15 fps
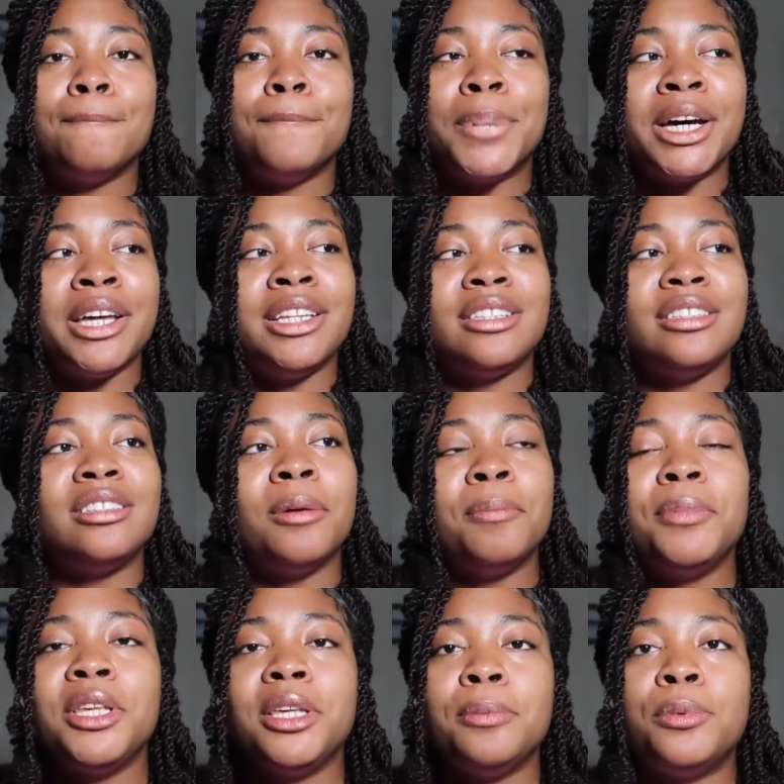But some
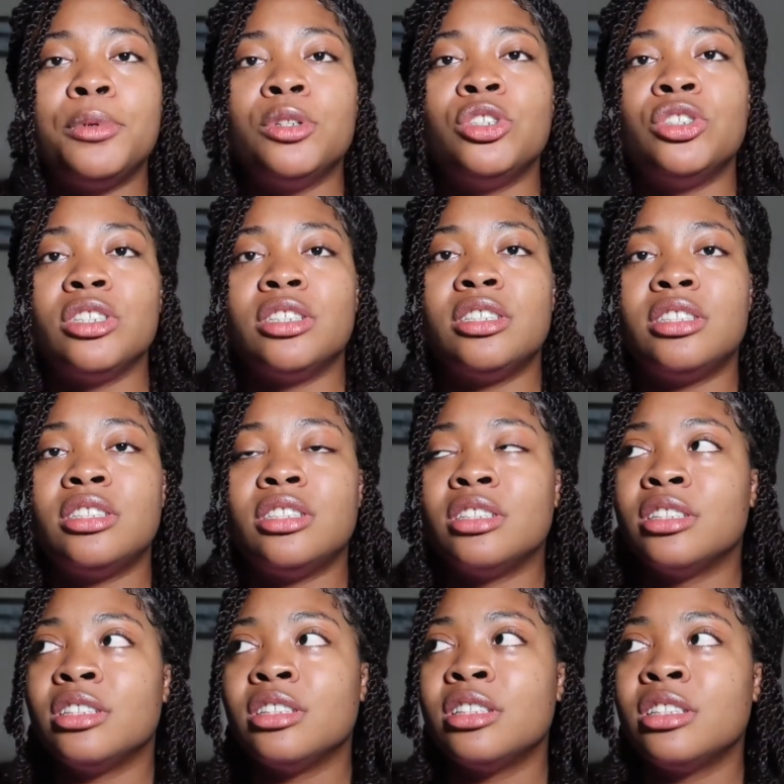people just
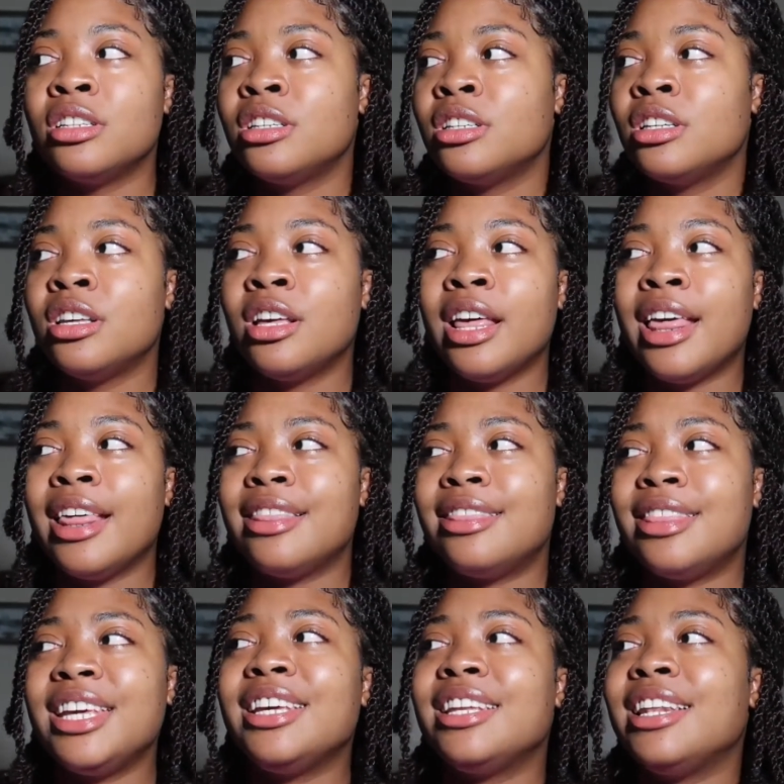
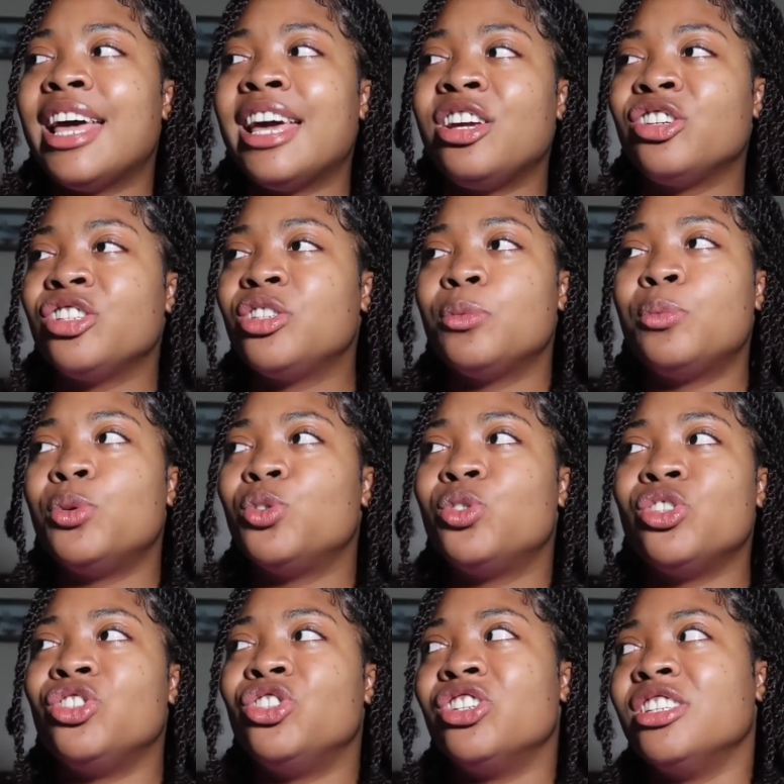think that you're supposed
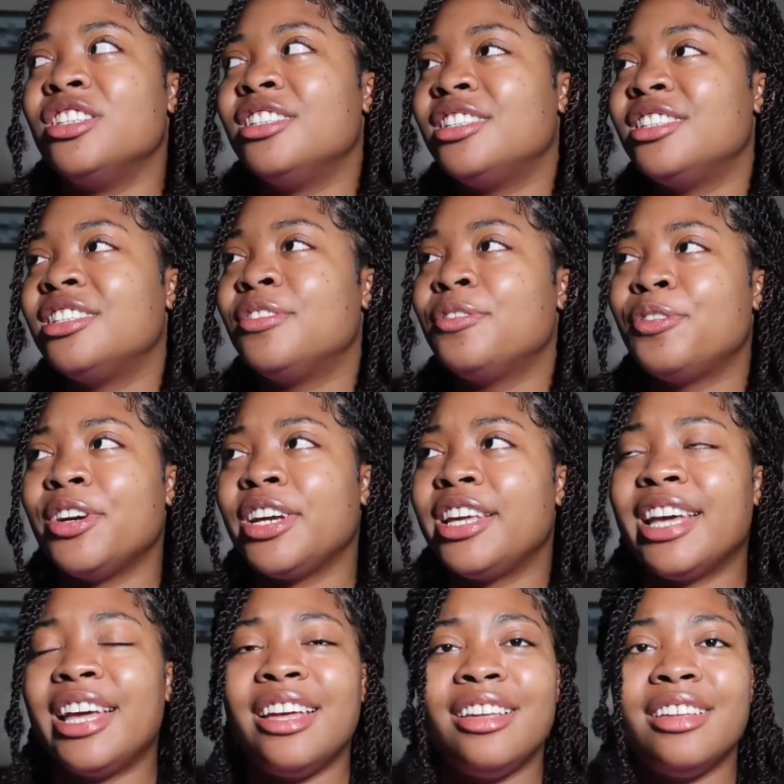to just
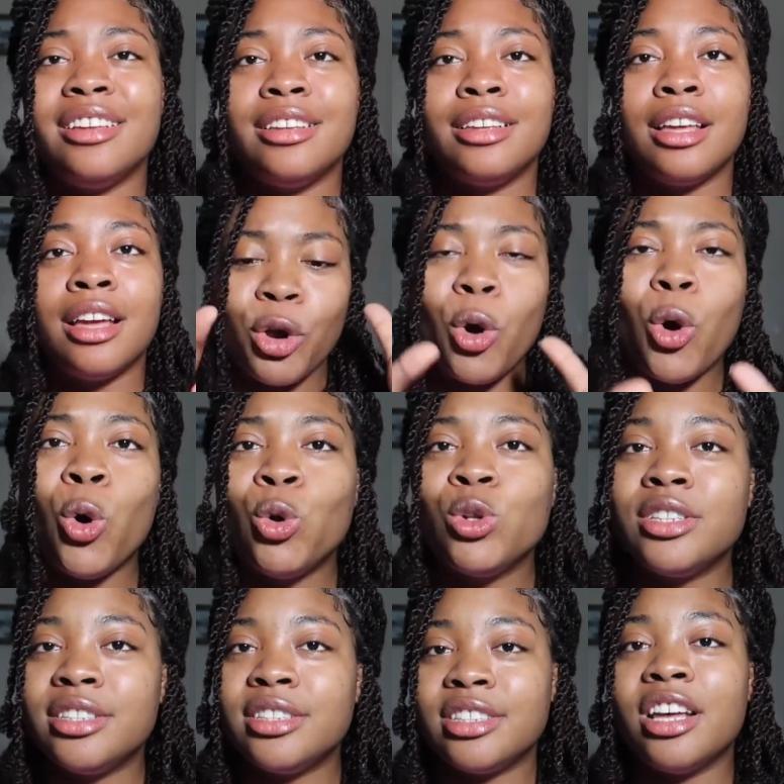forget your old
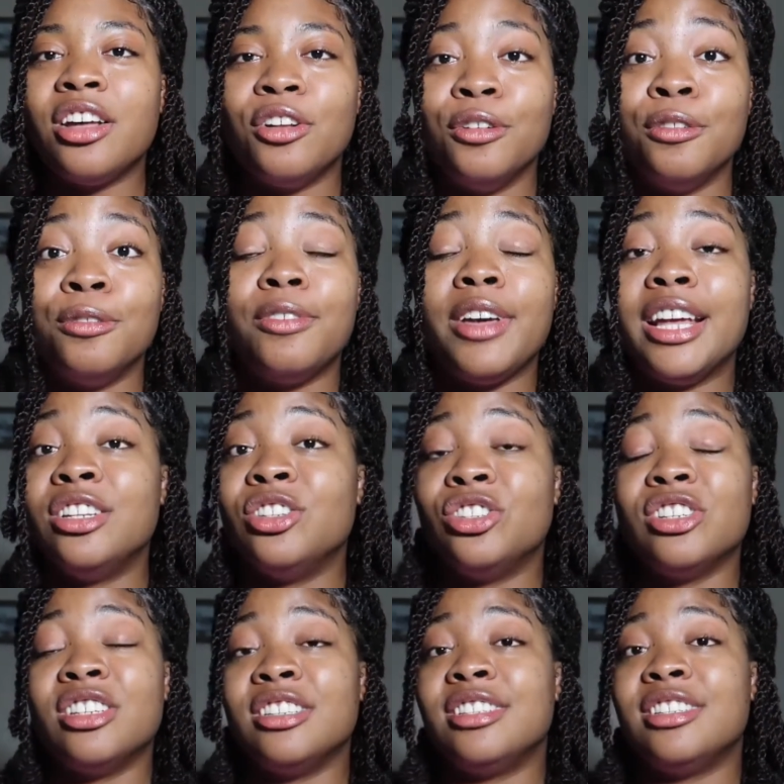self and
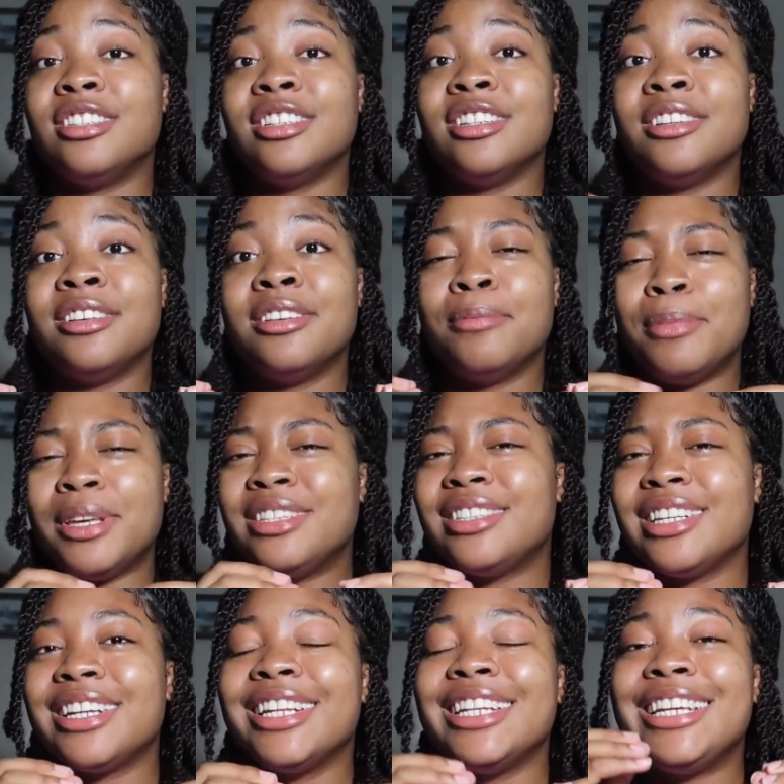just
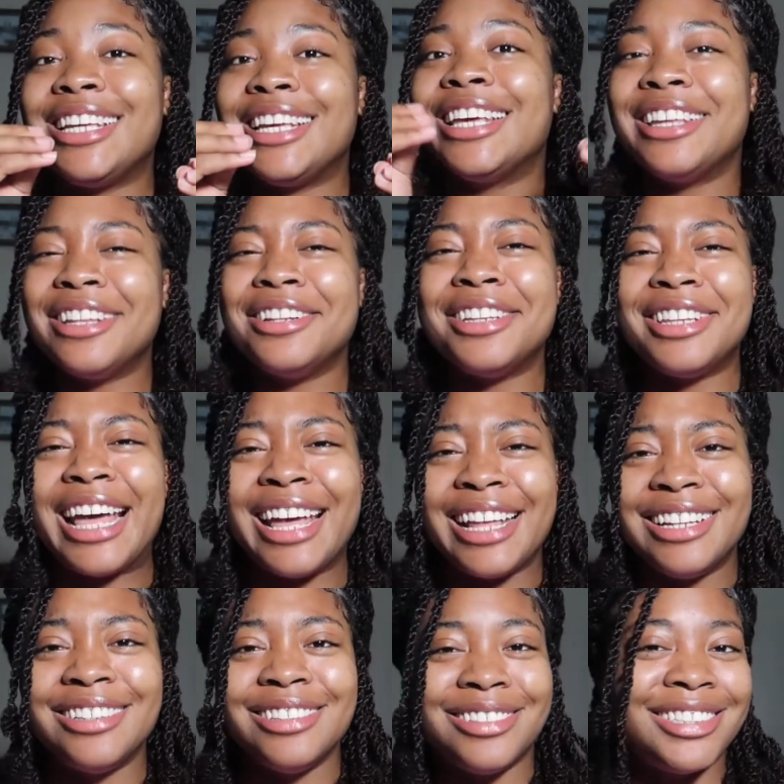basically kill that
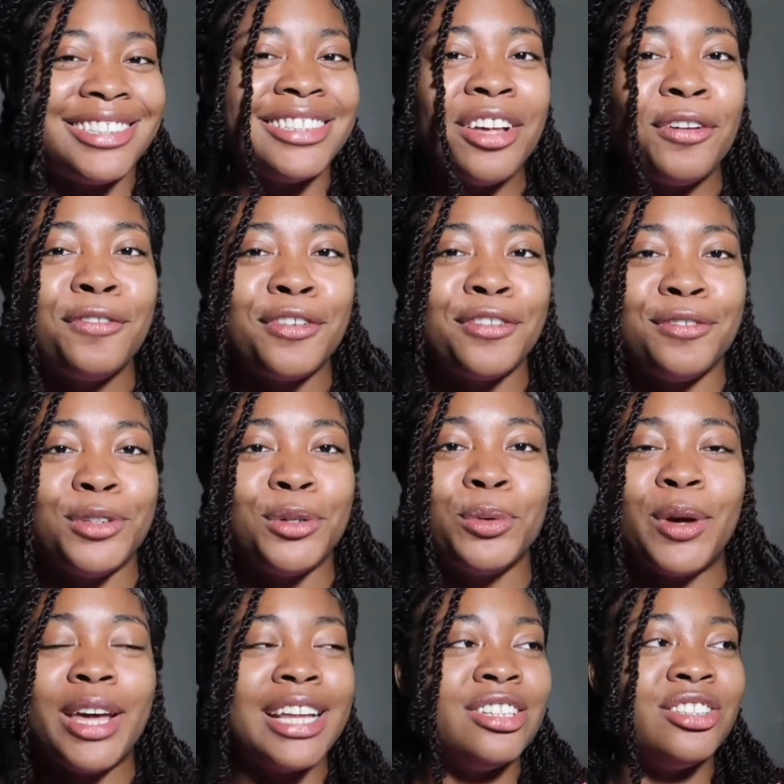self of you
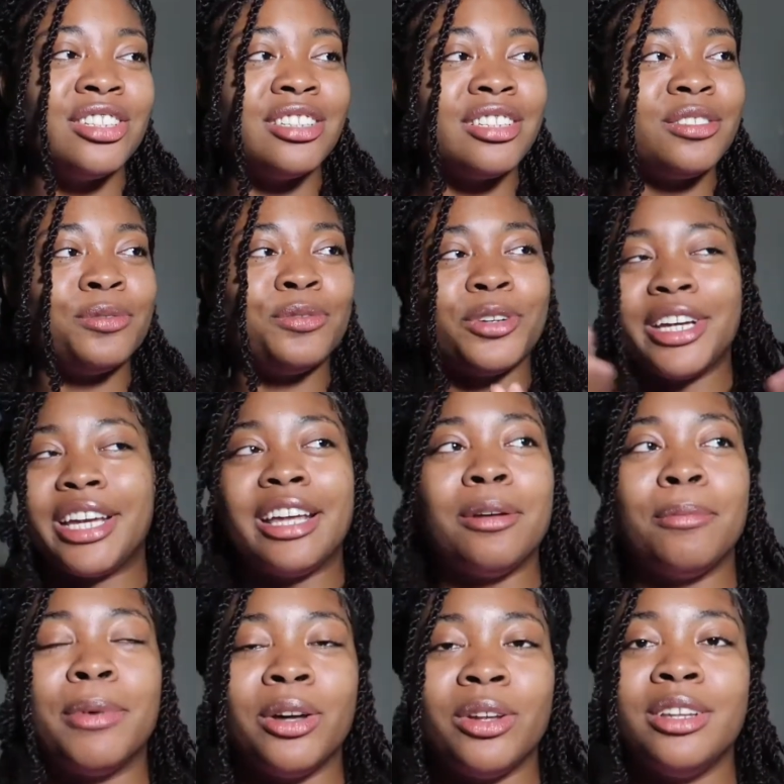and just forget
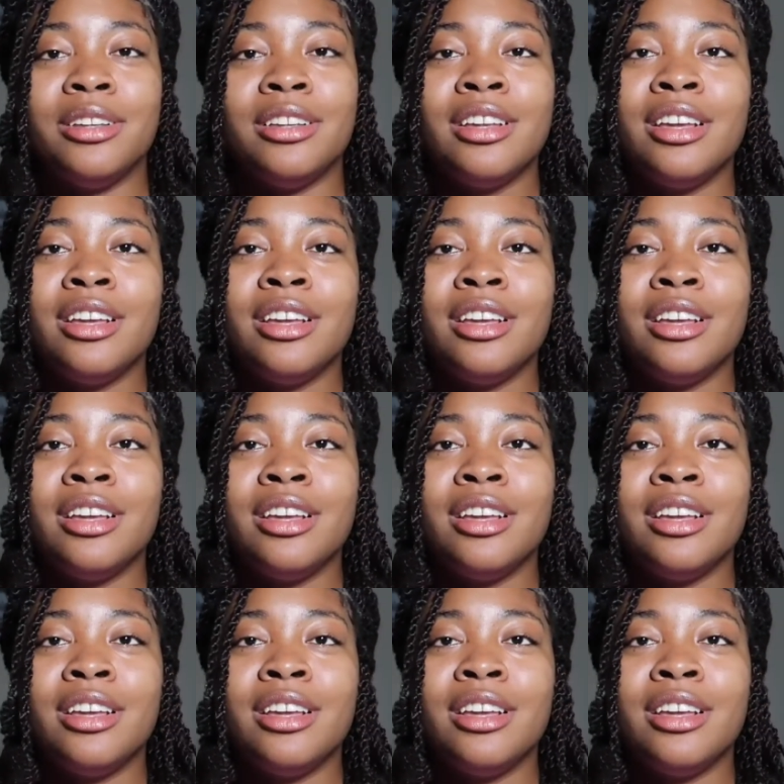about it.